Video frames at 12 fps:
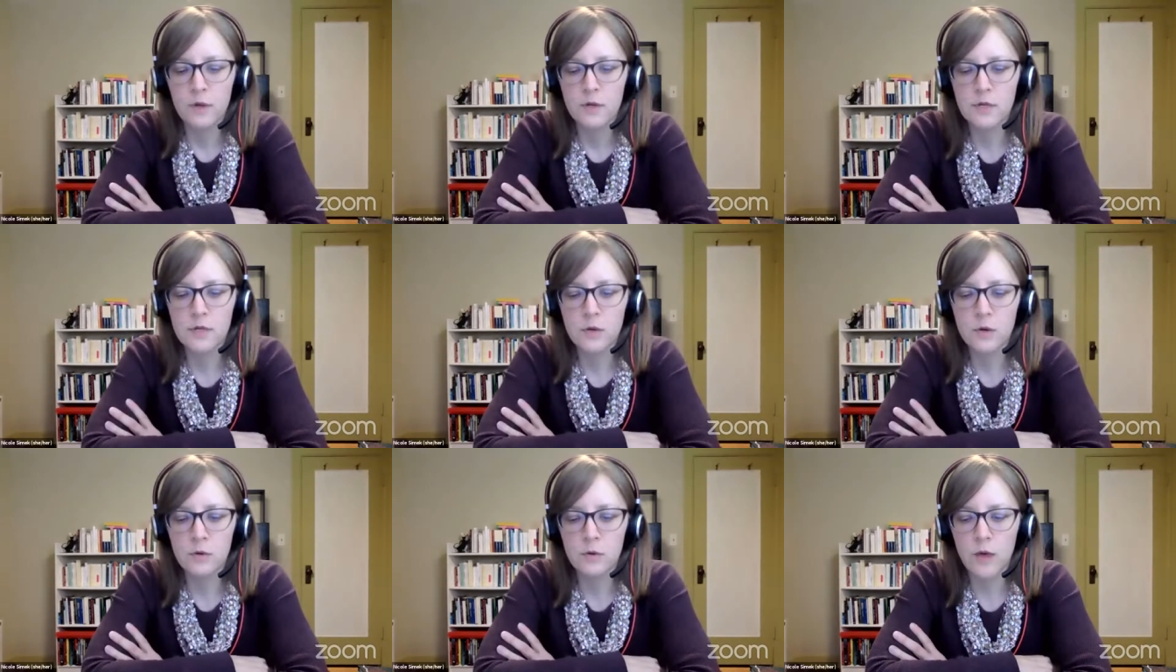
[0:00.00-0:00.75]

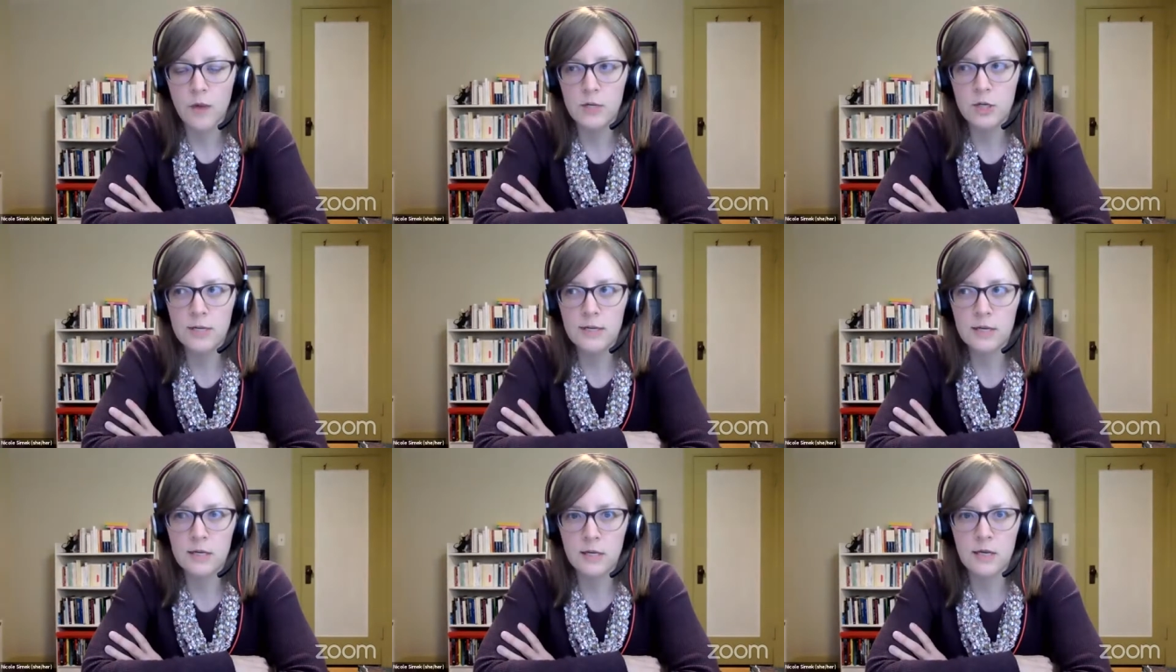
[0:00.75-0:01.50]
So, I mean, she
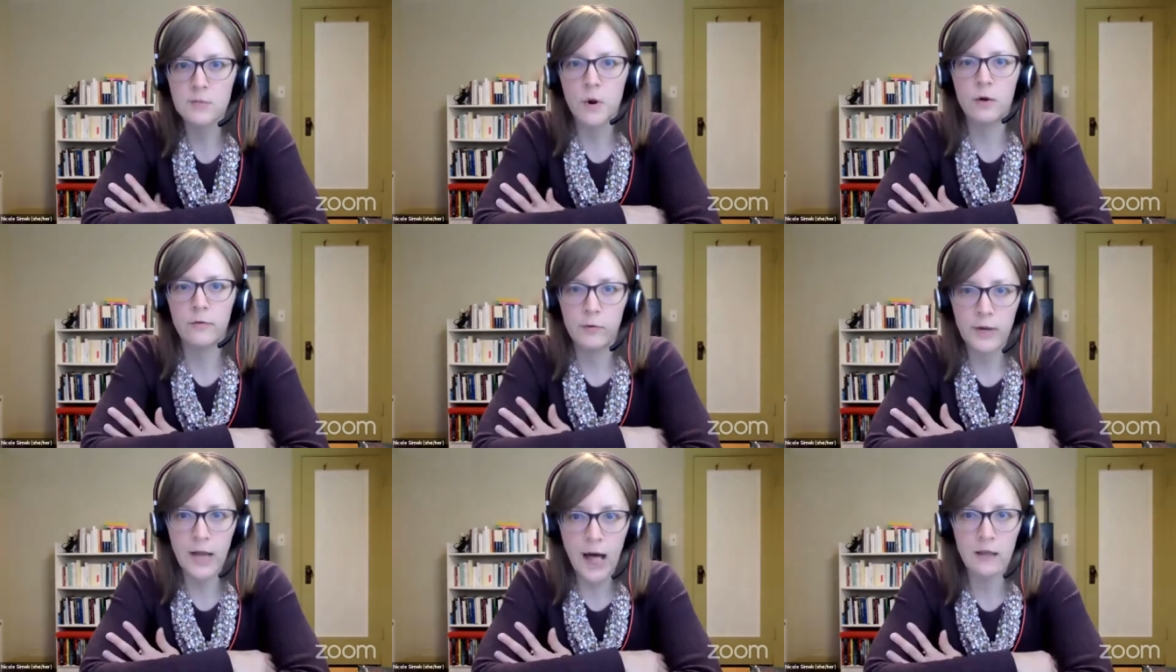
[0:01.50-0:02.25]
sees it as part of
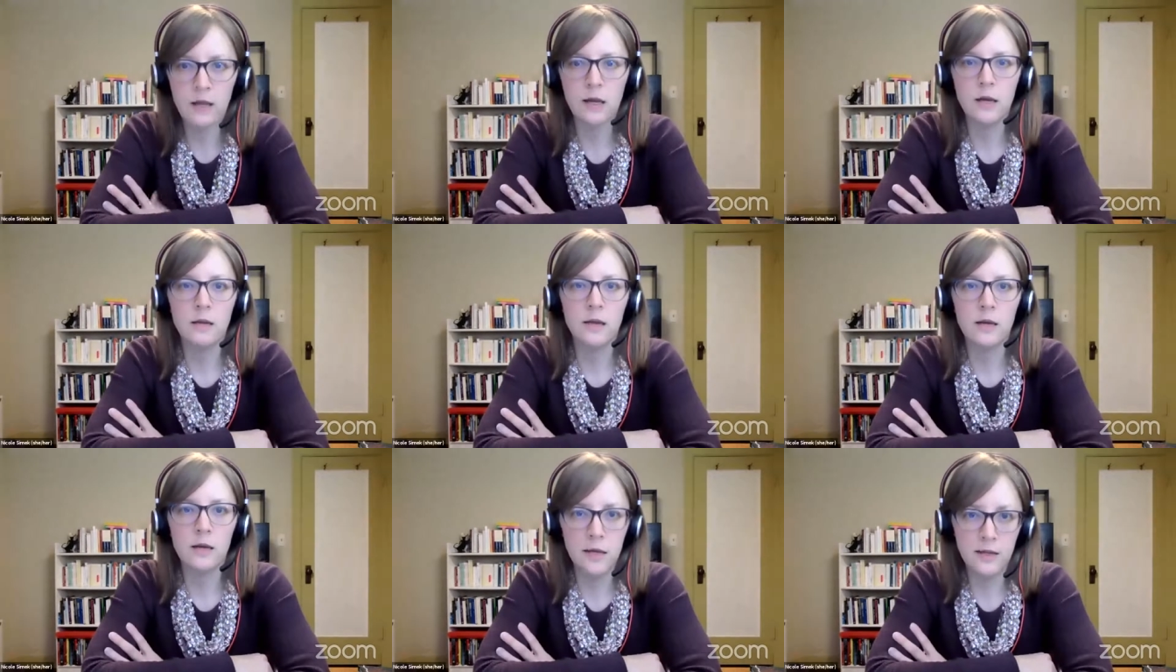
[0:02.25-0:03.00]
reality
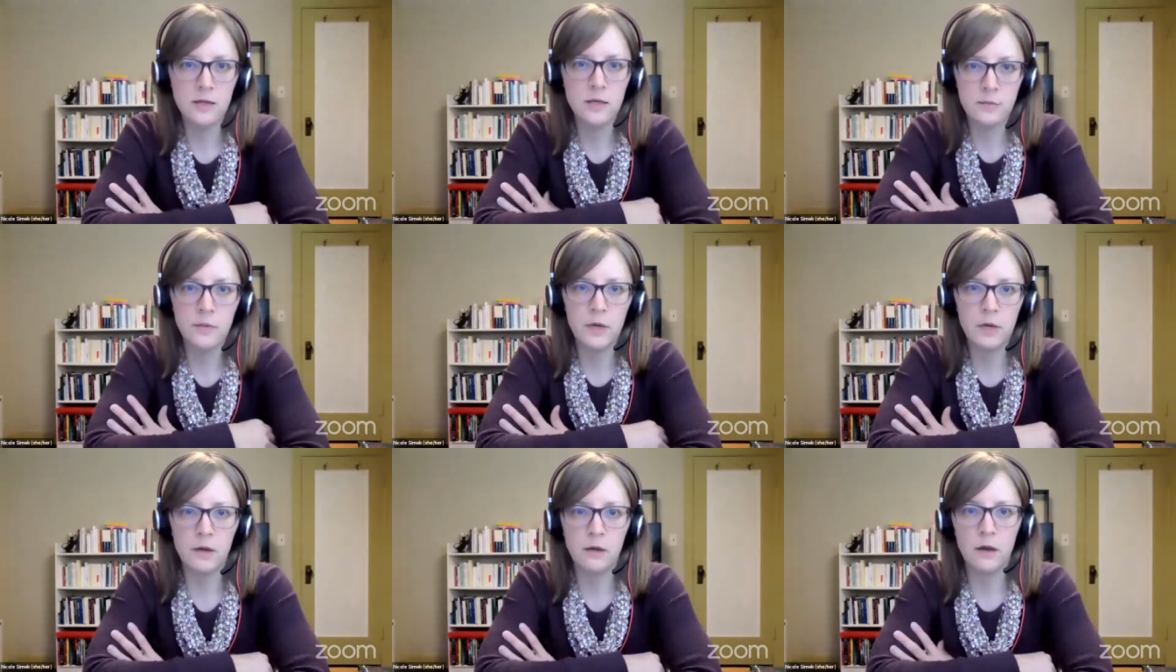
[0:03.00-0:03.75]
that needs to
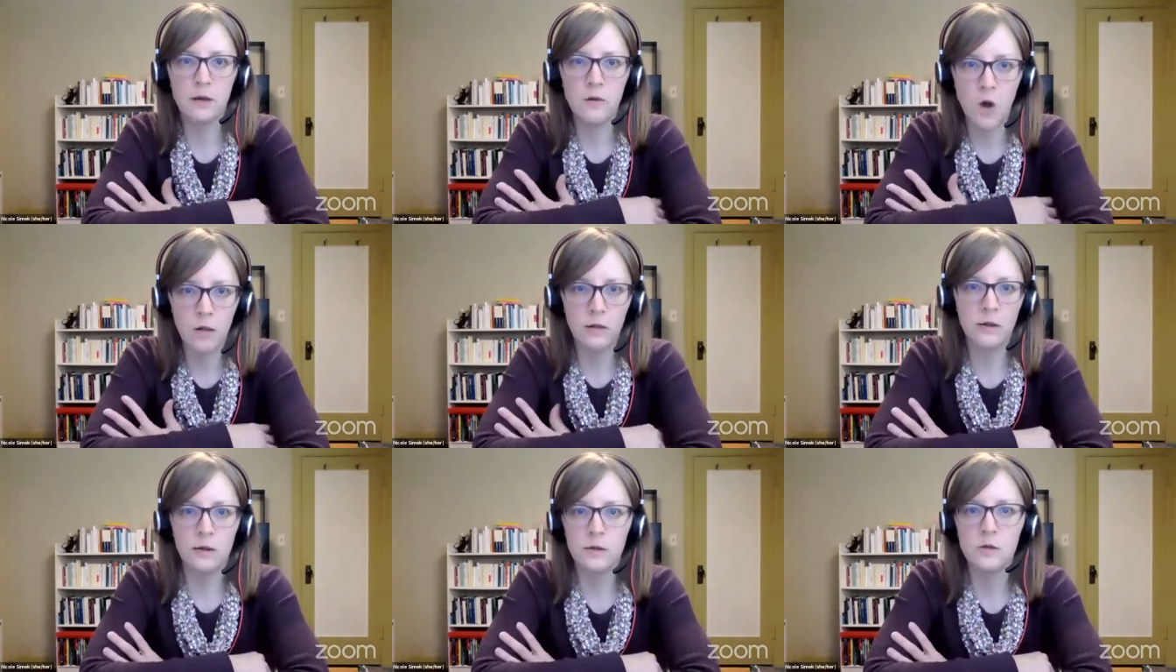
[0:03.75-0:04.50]
be
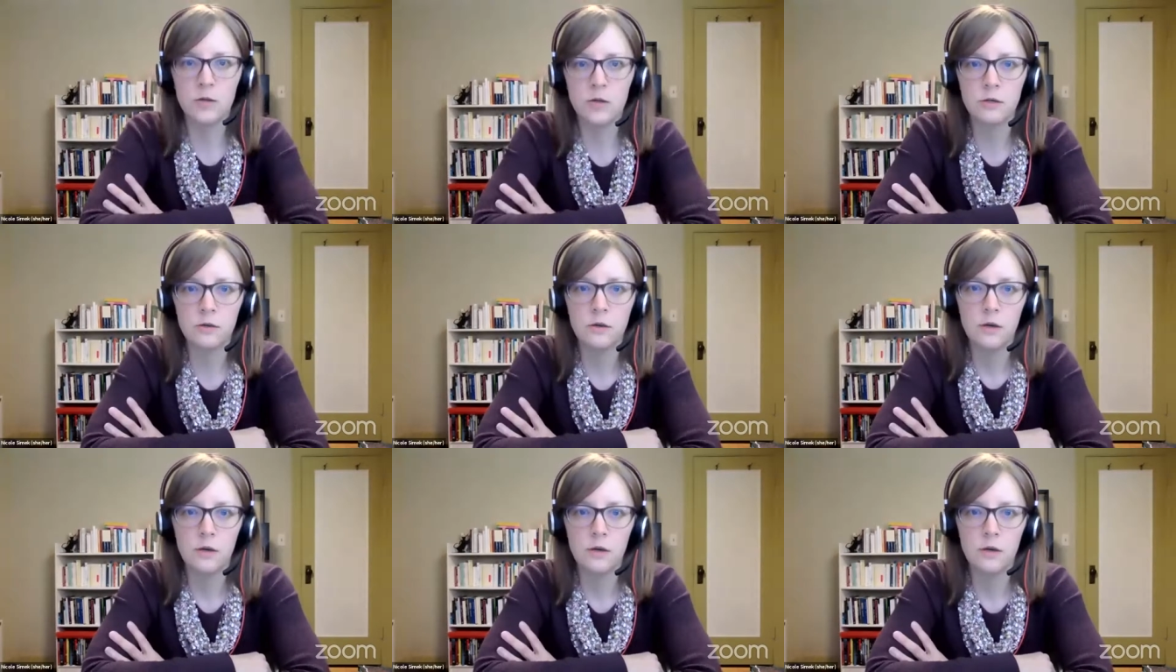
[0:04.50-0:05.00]
acknowledged.